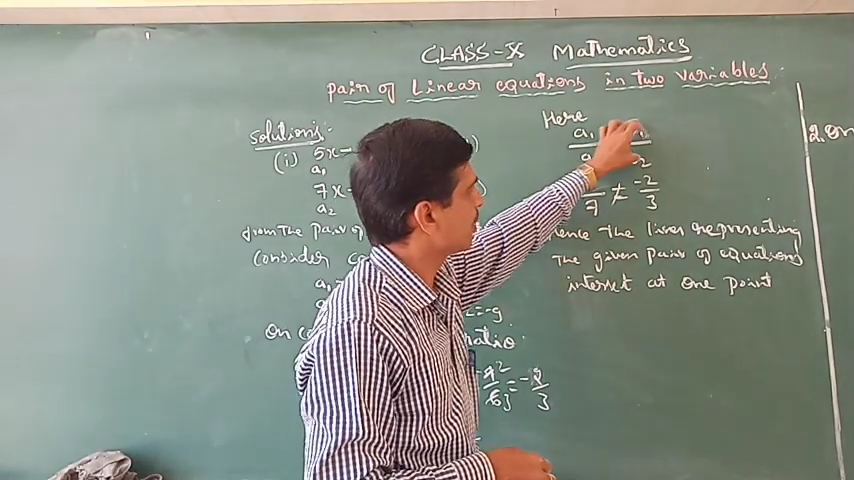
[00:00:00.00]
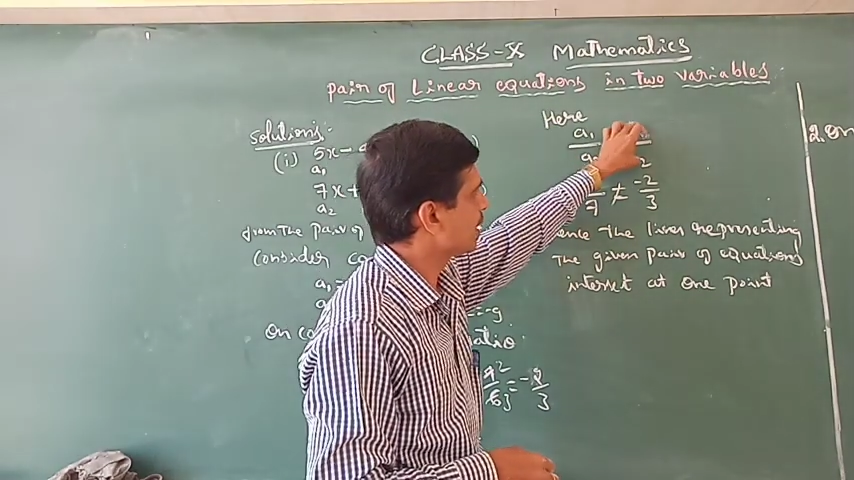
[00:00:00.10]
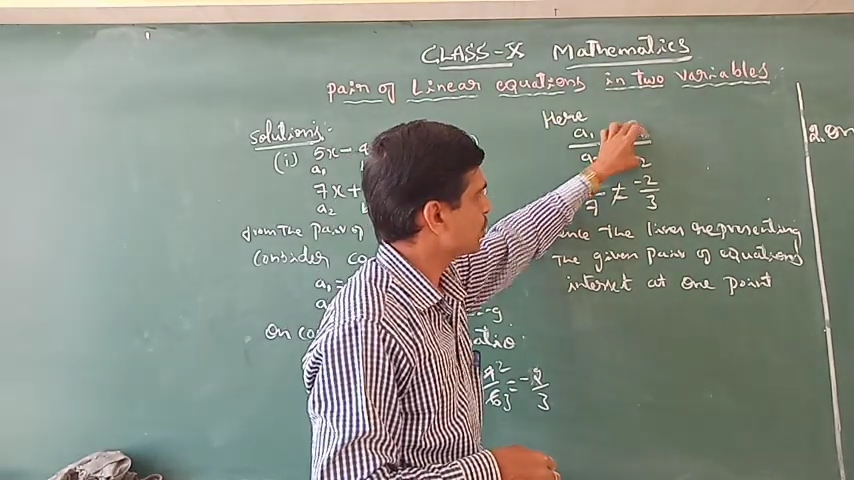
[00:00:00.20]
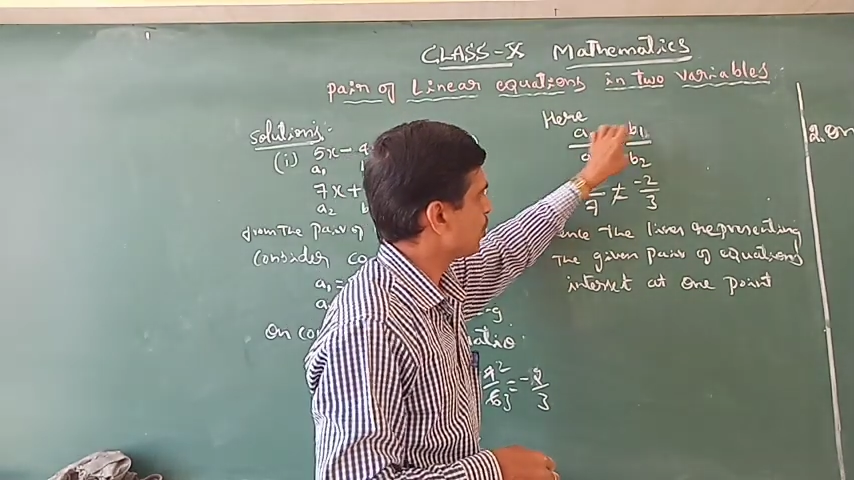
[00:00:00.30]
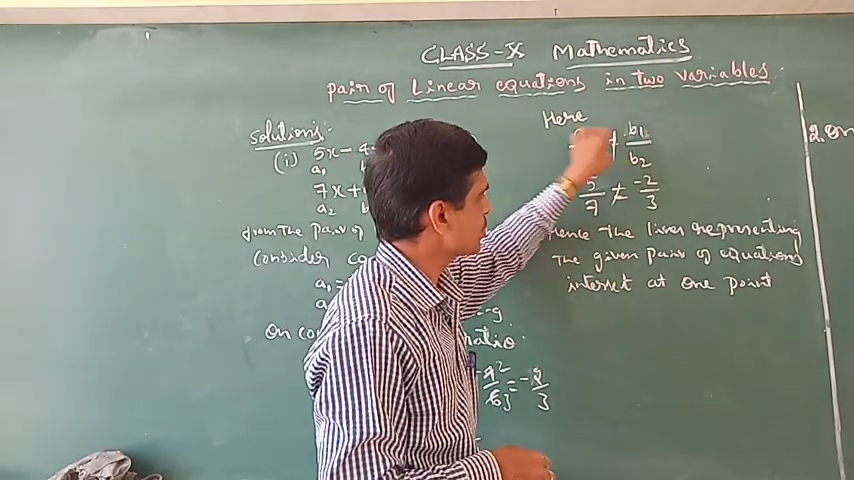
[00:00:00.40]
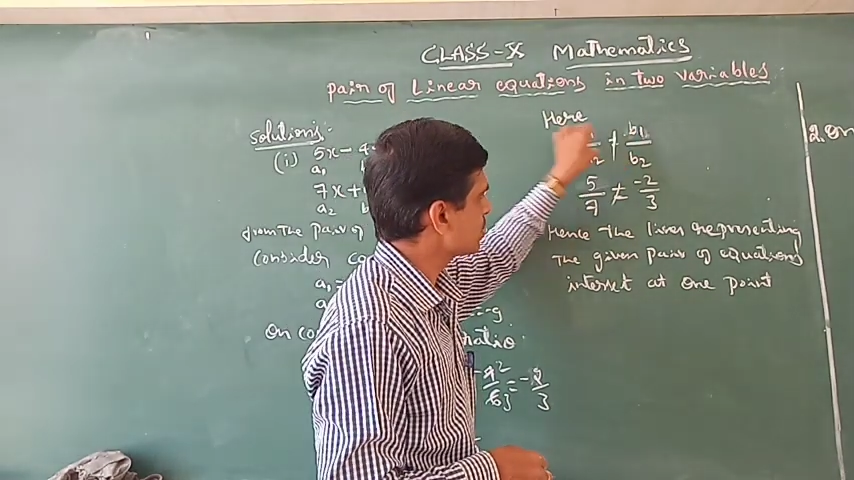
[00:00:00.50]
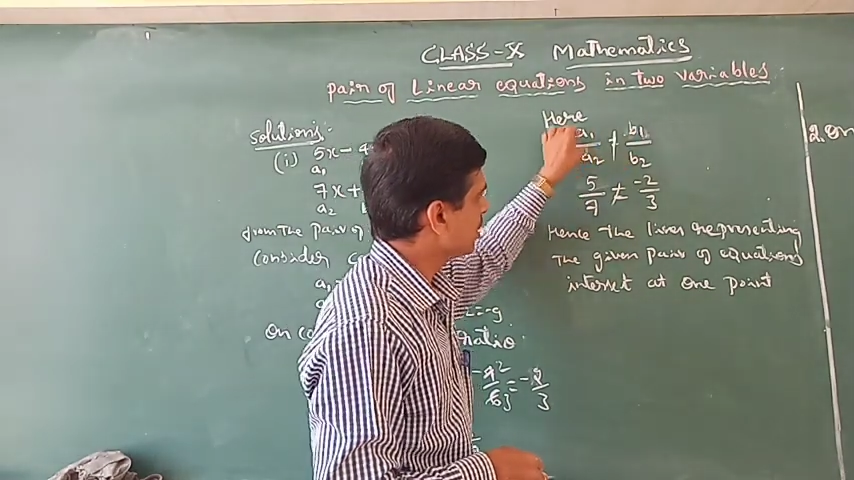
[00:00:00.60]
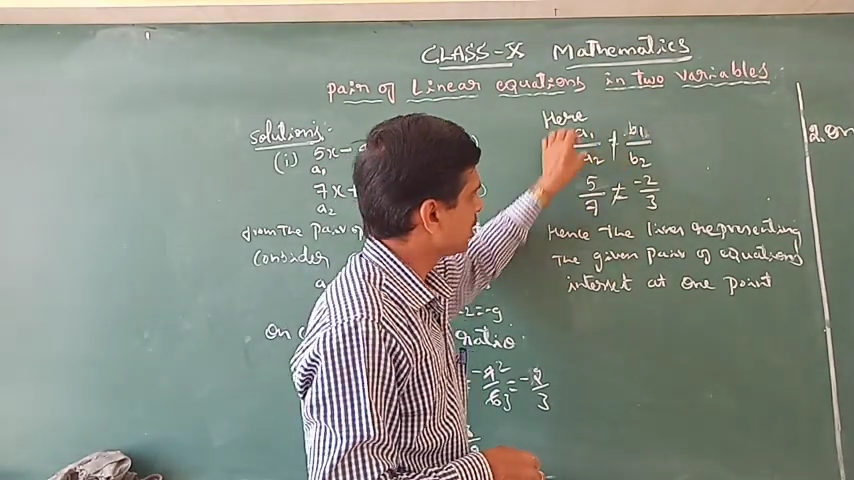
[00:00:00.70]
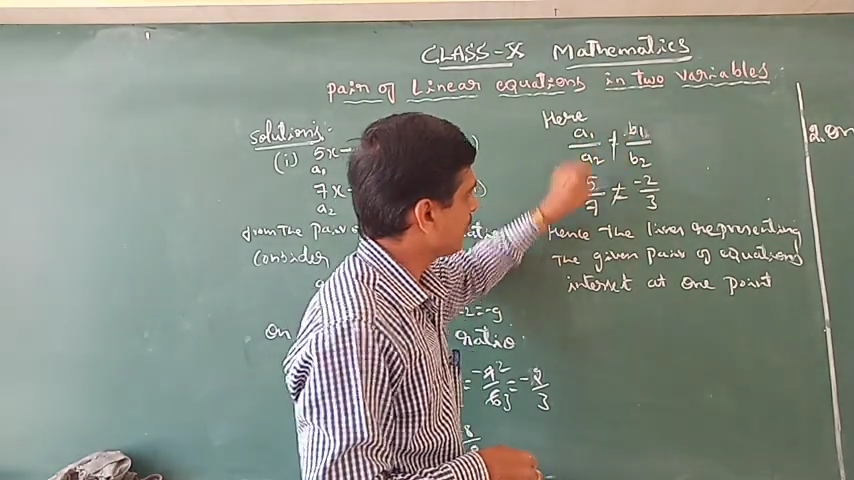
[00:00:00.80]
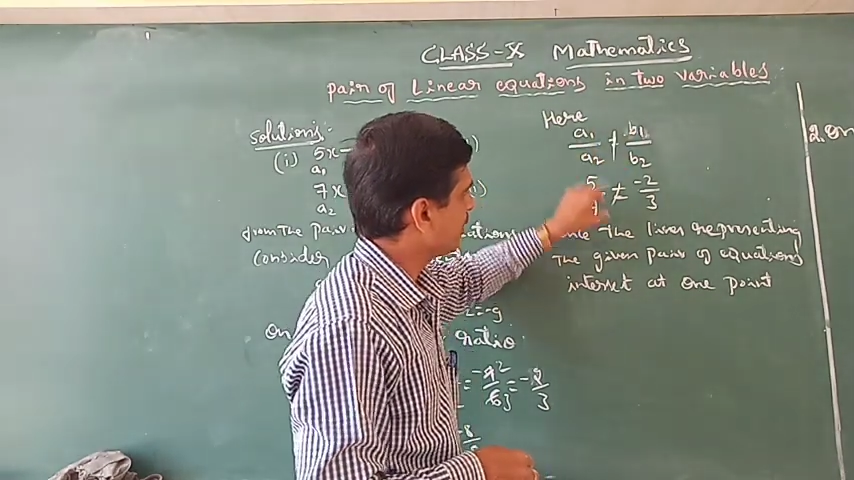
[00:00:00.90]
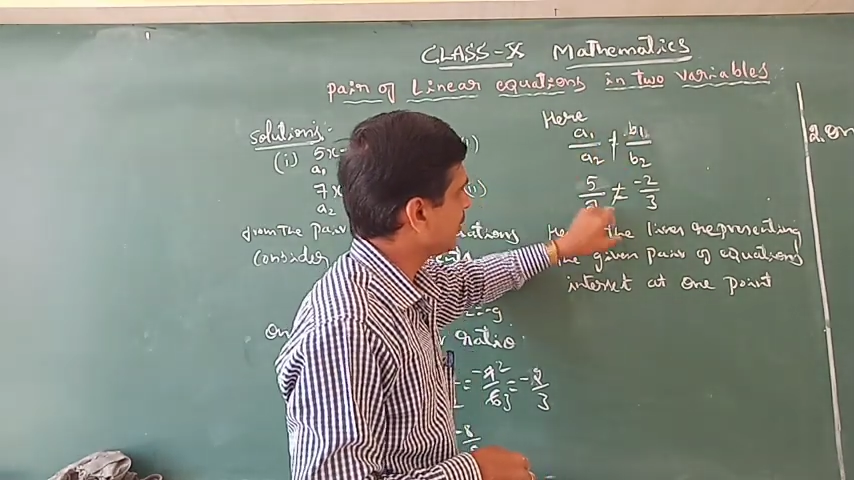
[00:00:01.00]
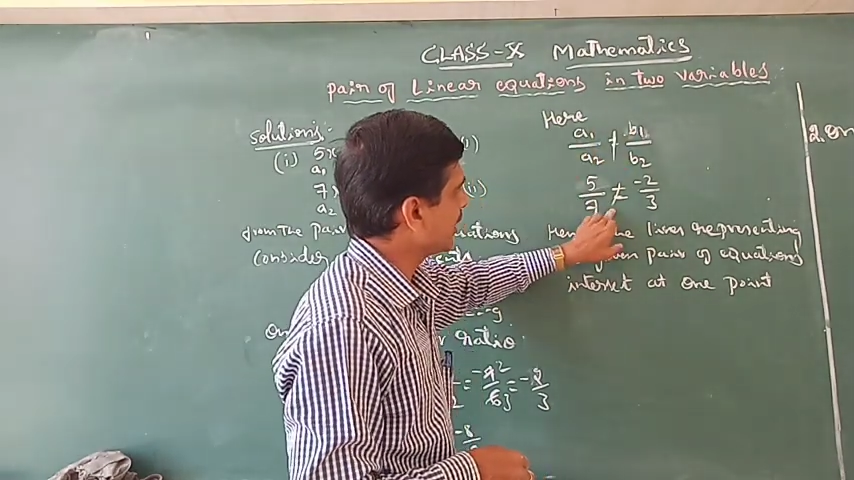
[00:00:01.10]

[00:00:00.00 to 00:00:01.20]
ratios, you will